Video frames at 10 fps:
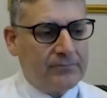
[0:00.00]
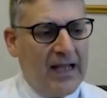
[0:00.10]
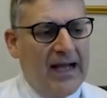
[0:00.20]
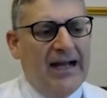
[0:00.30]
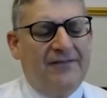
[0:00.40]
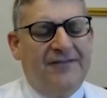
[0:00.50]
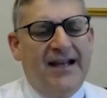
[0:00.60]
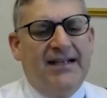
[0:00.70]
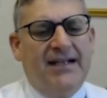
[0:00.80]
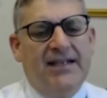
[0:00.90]
are
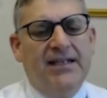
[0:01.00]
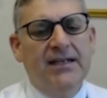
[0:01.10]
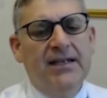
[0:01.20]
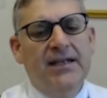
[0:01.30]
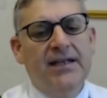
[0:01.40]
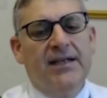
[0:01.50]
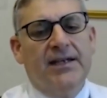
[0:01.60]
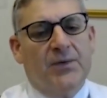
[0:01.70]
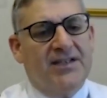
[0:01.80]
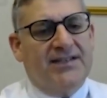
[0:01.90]
finally
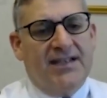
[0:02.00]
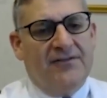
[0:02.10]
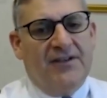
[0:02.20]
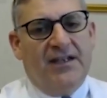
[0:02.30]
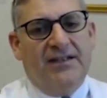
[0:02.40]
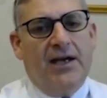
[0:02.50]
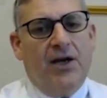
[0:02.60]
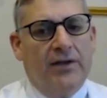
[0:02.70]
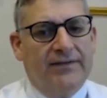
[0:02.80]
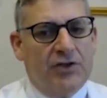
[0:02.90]
receiving
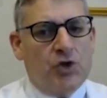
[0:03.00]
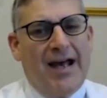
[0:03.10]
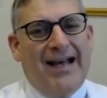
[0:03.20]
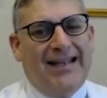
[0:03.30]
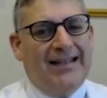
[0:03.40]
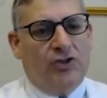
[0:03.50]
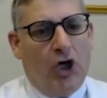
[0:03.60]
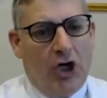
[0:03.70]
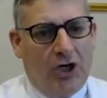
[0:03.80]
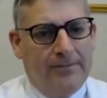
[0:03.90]
the drug at
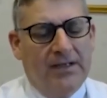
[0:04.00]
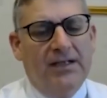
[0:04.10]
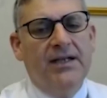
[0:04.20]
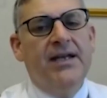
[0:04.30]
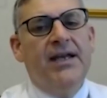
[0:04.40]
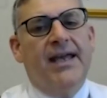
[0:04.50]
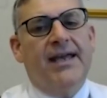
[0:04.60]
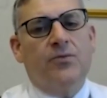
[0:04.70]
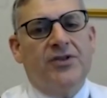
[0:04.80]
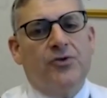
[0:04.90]
home,
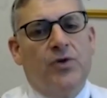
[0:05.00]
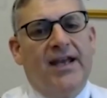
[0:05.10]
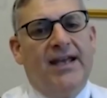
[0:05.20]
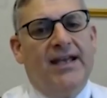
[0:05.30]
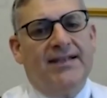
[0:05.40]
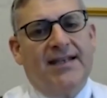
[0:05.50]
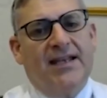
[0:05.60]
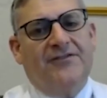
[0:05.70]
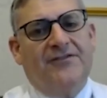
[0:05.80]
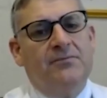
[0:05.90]
and we do a
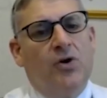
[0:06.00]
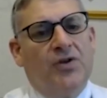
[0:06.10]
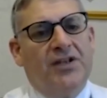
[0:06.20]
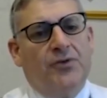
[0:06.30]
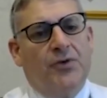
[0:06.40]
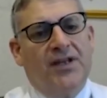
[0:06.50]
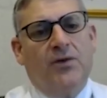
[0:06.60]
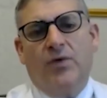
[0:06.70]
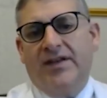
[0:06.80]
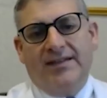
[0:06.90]
safety monitoring
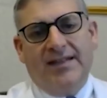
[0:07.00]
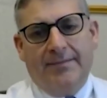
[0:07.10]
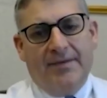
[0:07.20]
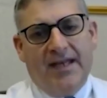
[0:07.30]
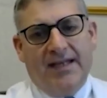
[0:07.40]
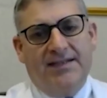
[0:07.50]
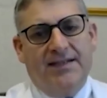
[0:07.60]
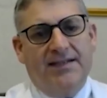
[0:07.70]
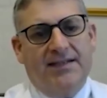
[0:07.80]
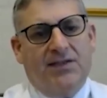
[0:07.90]
with
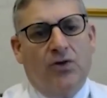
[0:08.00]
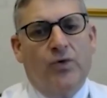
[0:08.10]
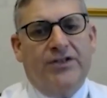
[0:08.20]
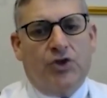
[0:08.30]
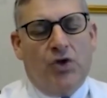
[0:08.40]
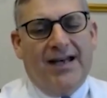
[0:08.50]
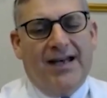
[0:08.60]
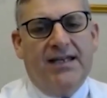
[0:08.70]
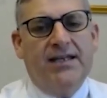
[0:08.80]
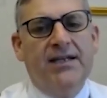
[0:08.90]
telemedicine. So we try